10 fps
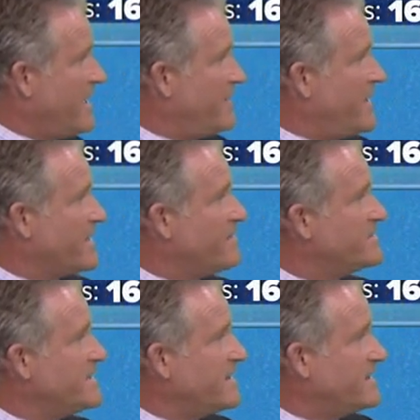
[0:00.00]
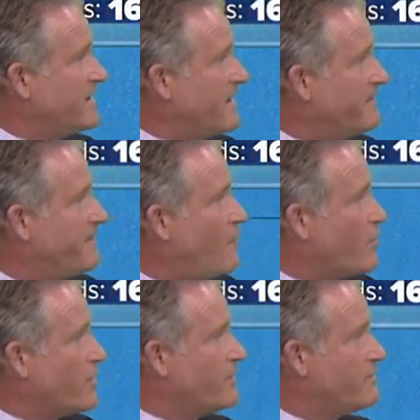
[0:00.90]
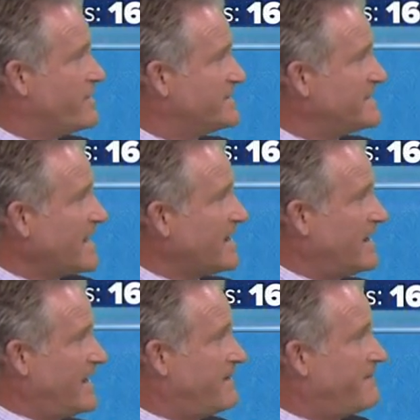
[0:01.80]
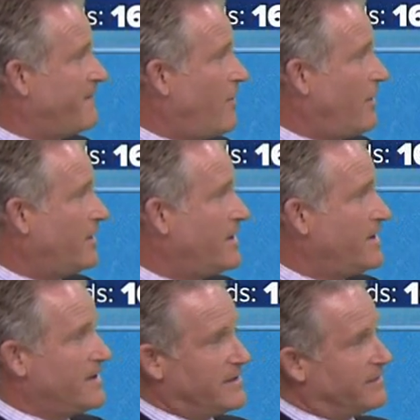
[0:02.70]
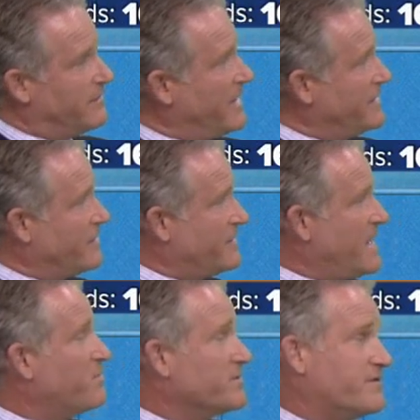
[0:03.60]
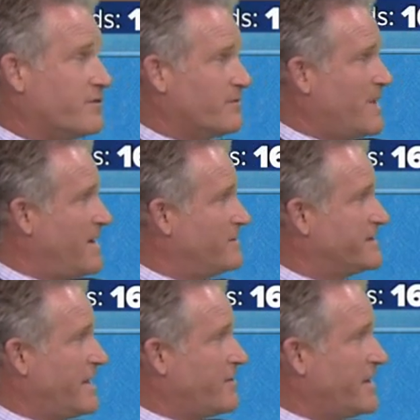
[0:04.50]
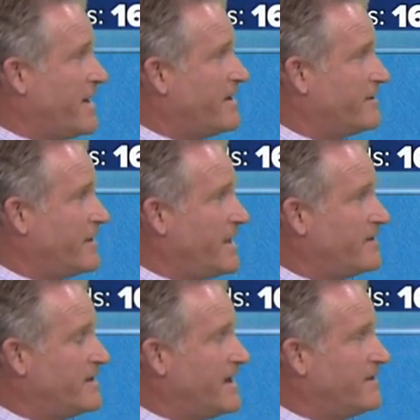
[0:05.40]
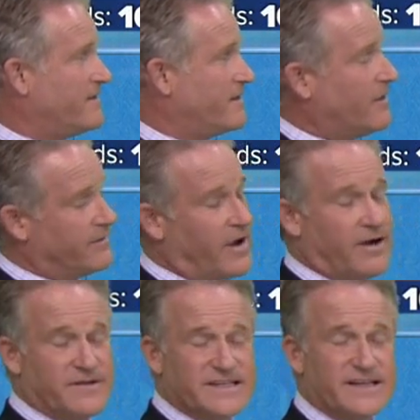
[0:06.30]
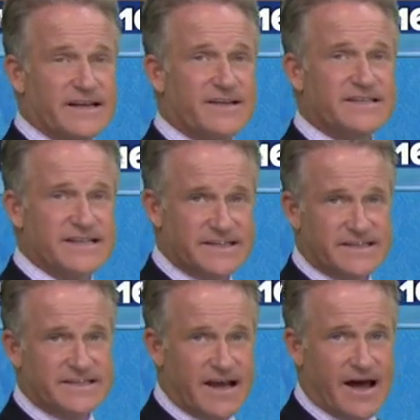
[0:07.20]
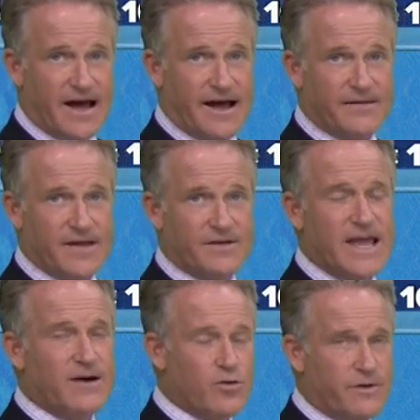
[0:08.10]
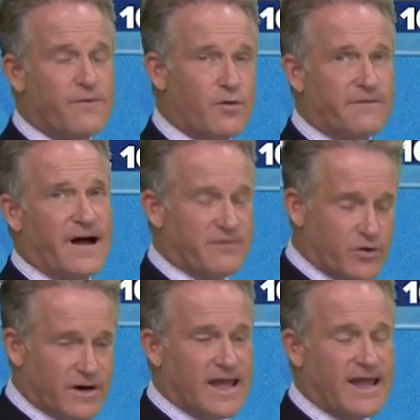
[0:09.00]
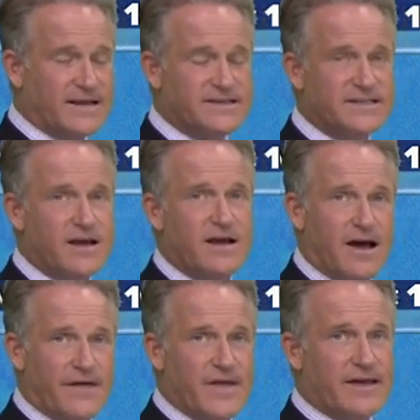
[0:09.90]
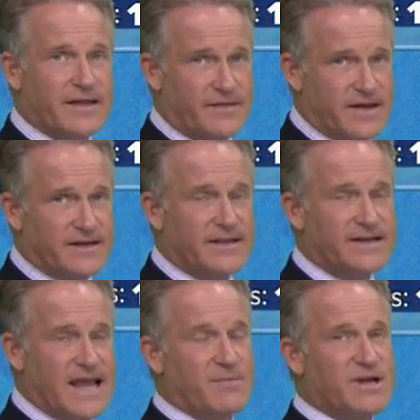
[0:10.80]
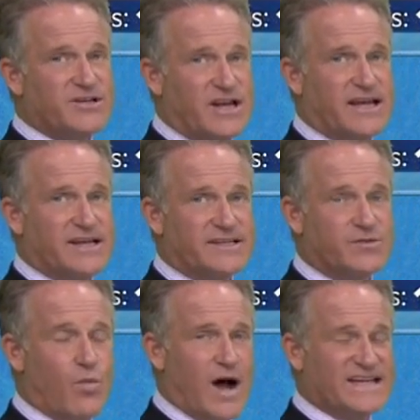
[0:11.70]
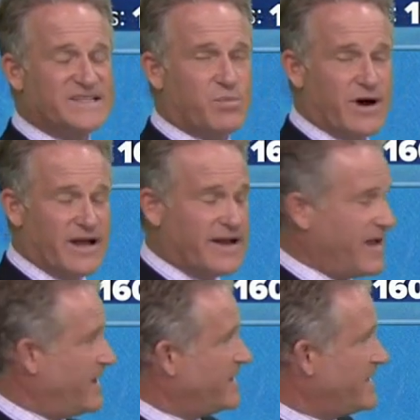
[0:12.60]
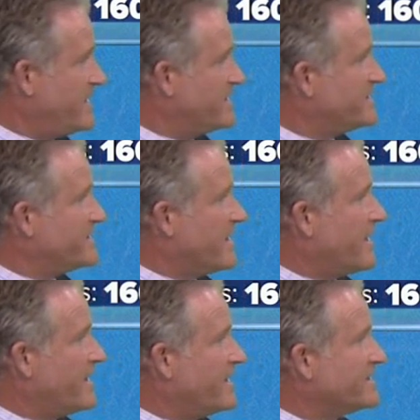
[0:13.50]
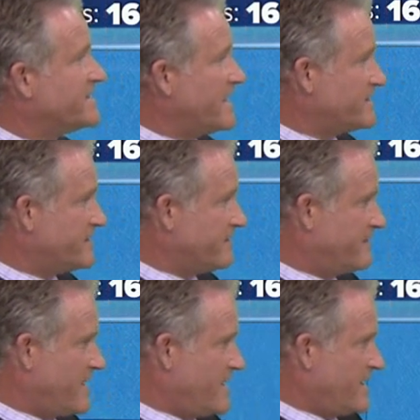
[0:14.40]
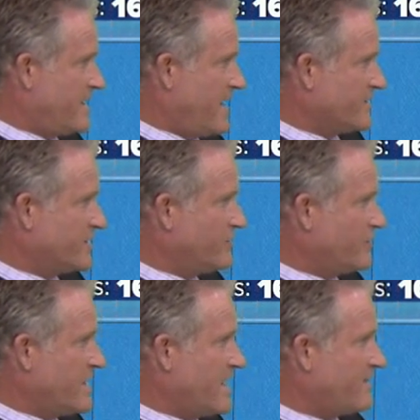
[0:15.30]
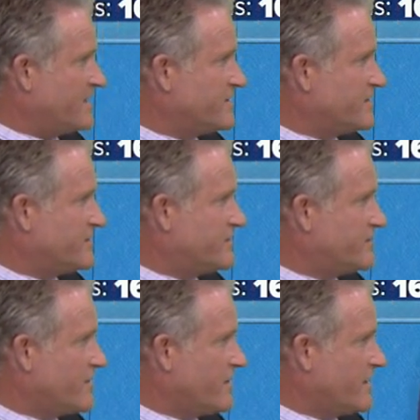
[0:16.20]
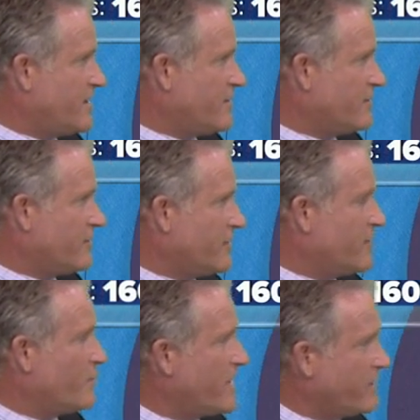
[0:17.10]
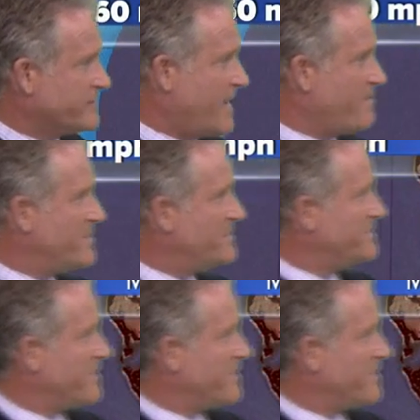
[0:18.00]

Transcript: And then it comes in at uh, 4 with a second landfall well, you know, Naples, Fort Myers area, and, and obviously this is uh, category four and five hurricanes. The, uh, the, the, damage is widespread and it is uh, extensive. And actually looking at this chart here, look at what else happens.